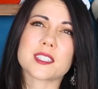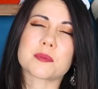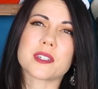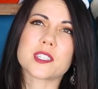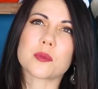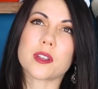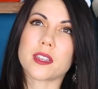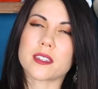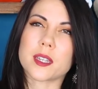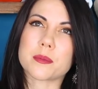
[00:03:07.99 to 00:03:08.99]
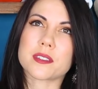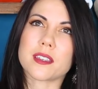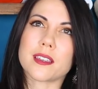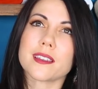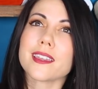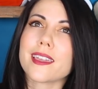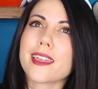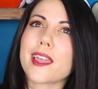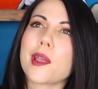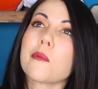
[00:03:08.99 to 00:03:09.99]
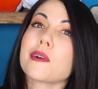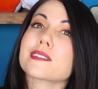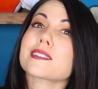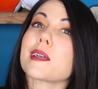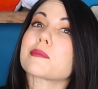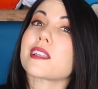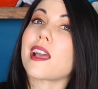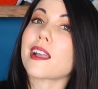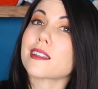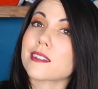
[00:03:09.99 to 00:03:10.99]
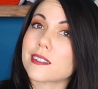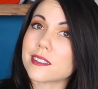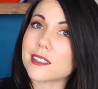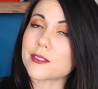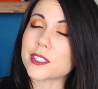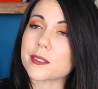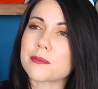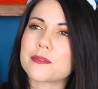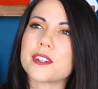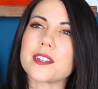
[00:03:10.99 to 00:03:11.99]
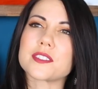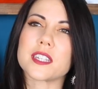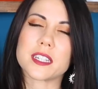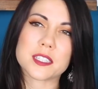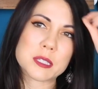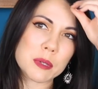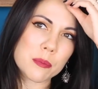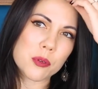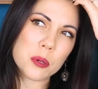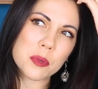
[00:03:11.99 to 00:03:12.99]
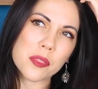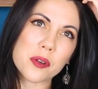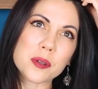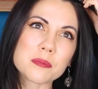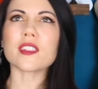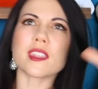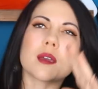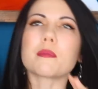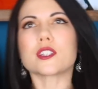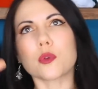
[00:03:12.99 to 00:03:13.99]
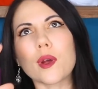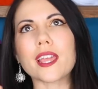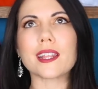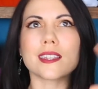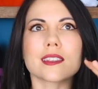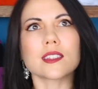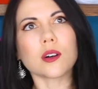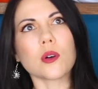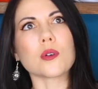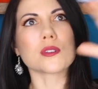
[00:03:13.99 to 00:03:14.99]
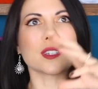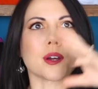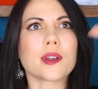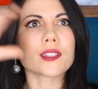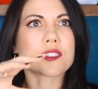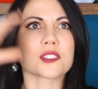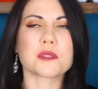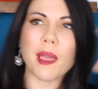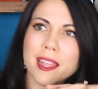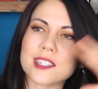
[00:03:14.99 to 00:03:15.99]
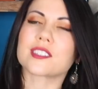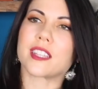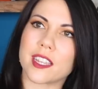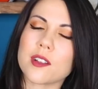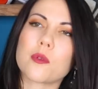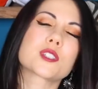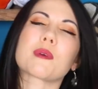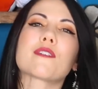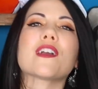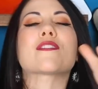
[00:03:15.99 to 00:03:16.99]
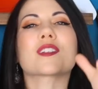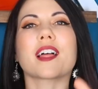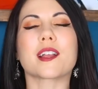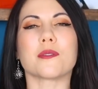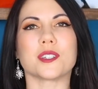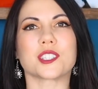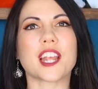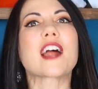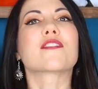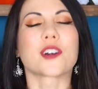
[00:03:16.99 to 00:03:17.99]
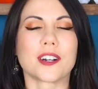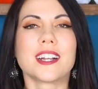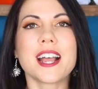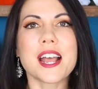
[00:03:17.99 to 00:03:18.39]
explains why I kept saying, yeah, what's up, Dak? Every 5 seconds, my poor mother. So everything in between, the whole, English and Spanish thing, was my favorite language ever.